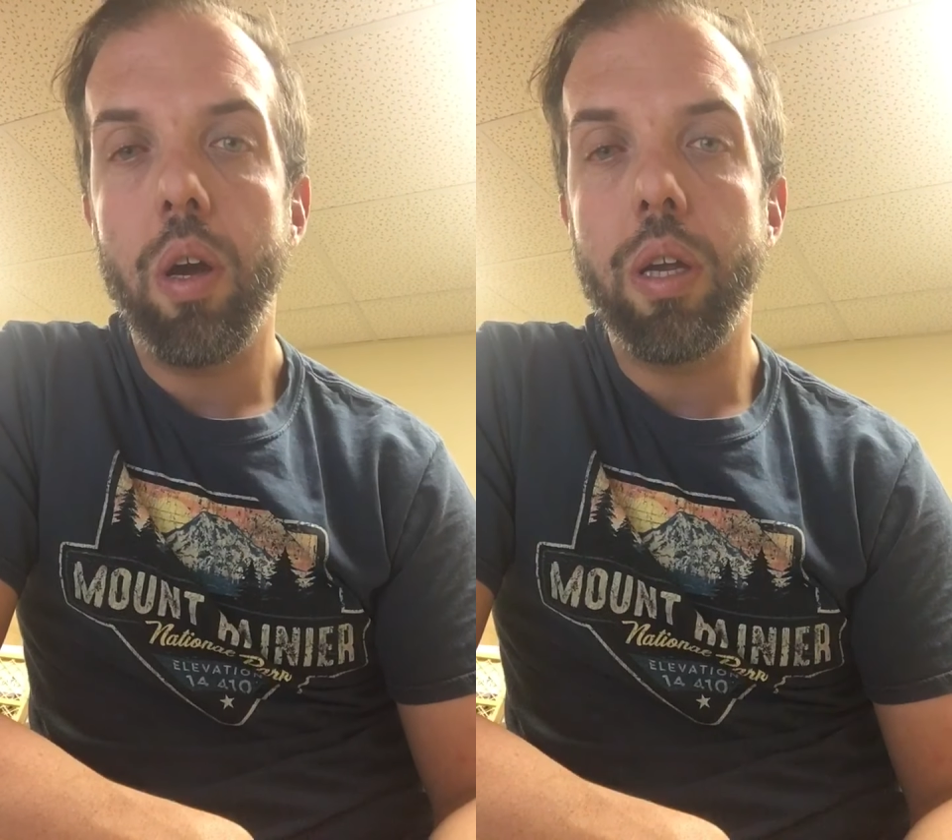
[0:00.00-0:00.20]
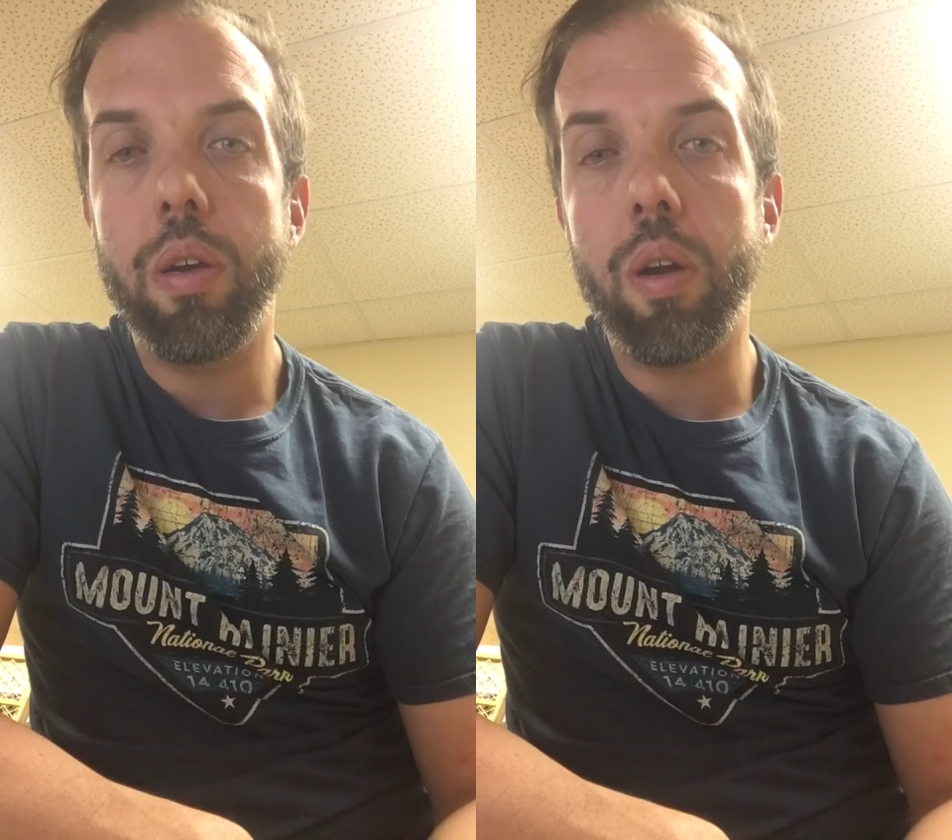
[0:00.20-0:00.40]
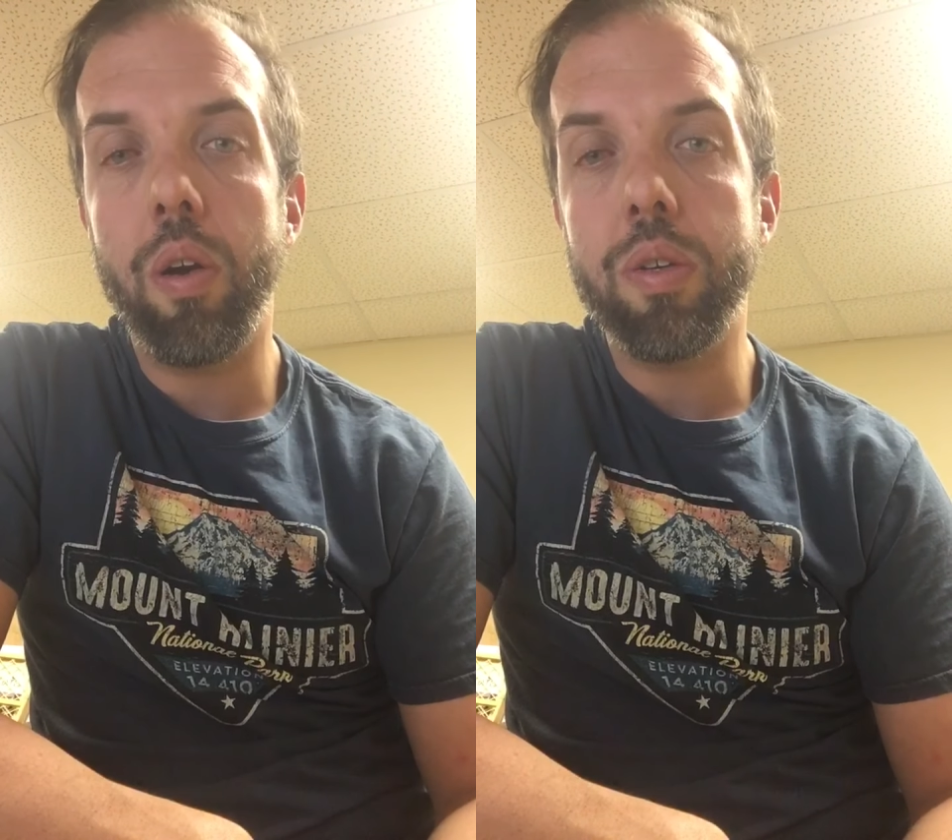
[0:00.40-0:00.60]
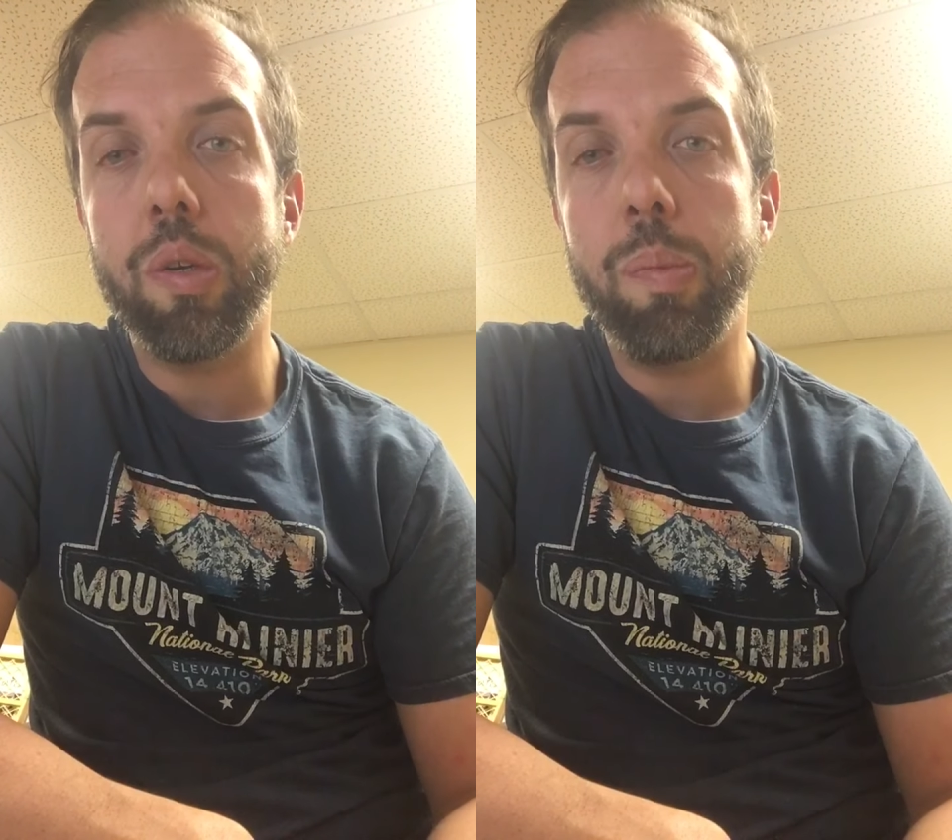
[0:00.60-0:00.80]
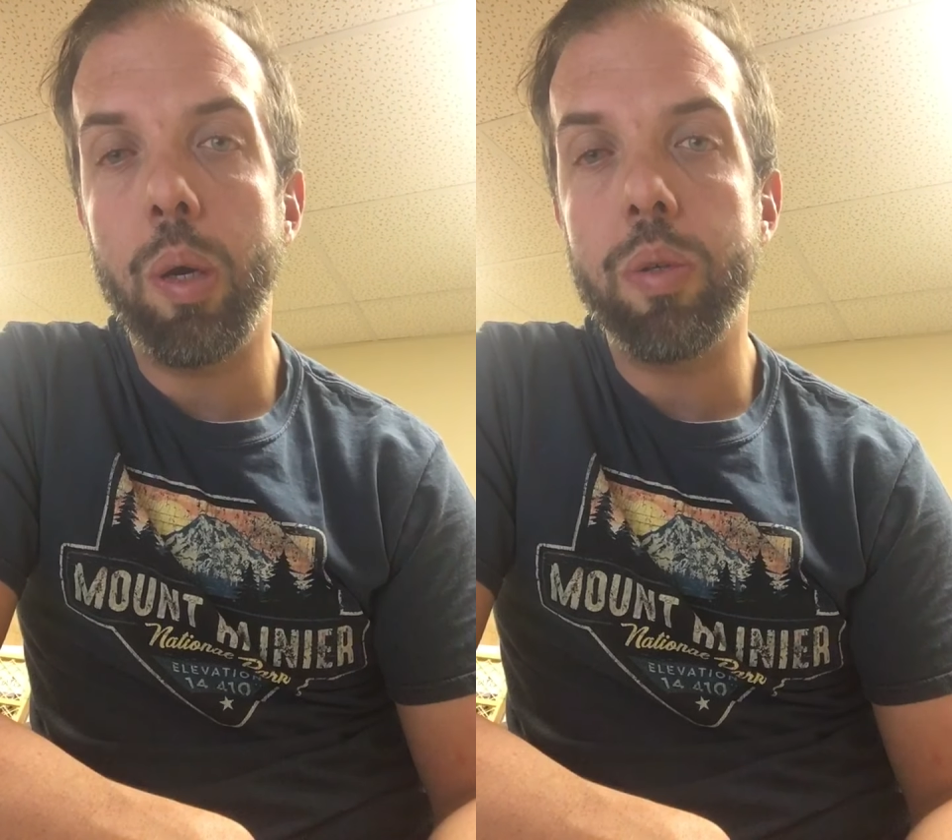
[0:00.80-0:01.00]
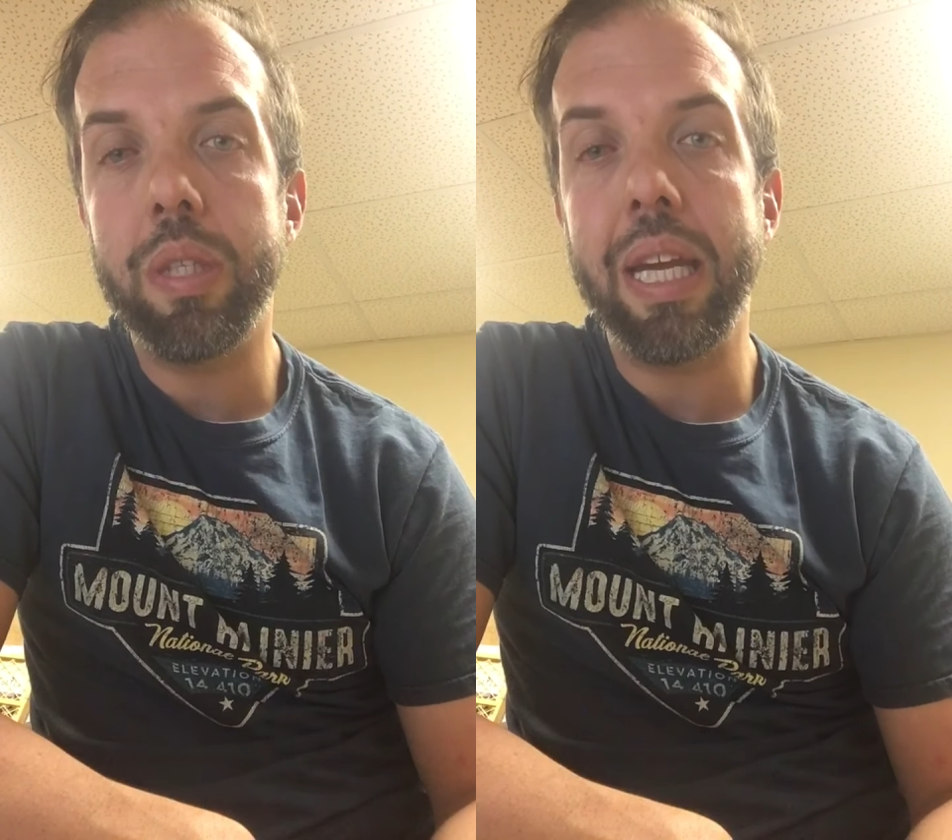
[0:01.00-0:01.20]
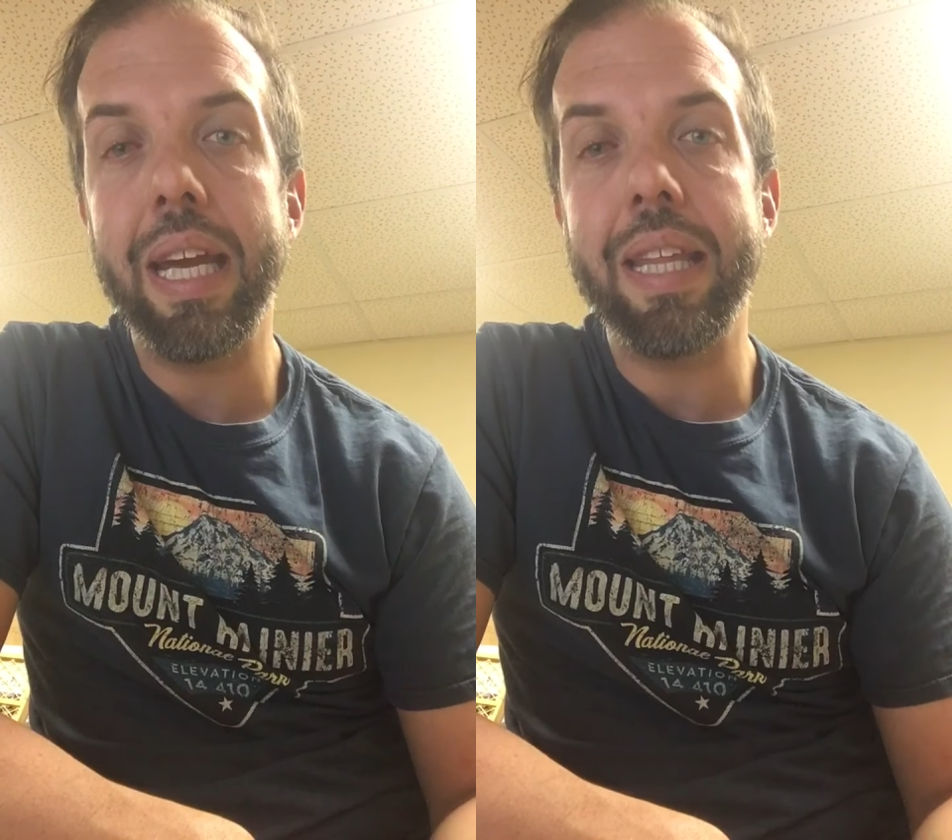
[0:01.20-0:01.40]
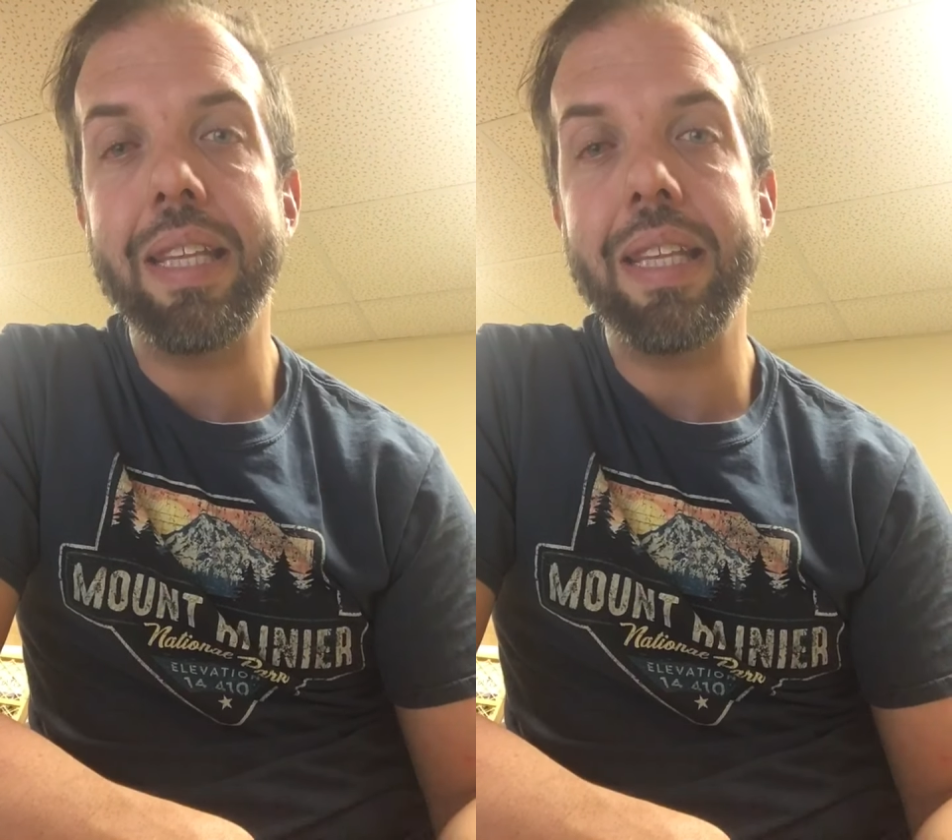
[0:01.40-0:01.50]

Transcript: You can also post it in